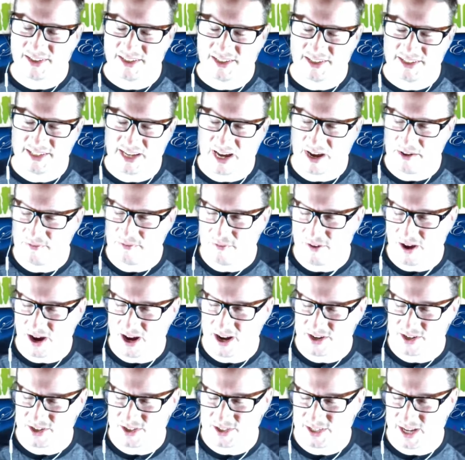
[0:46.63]

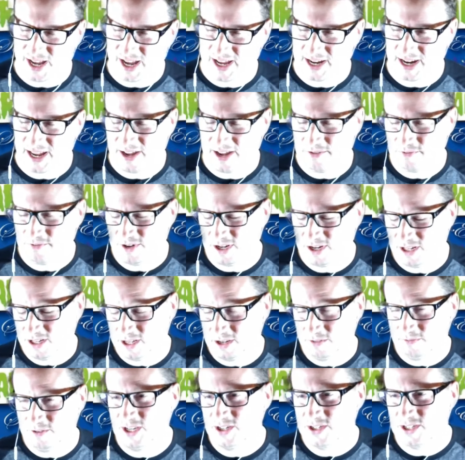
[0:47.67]
Sapphire set and really
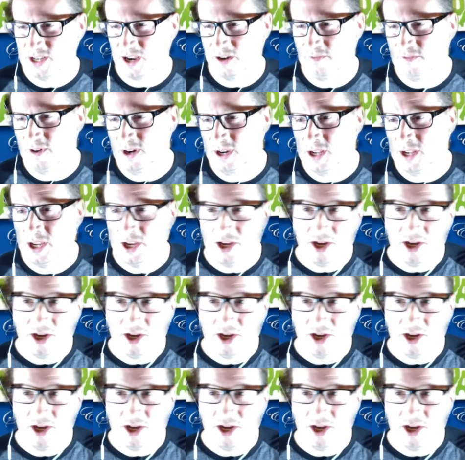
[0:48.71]
rediscovering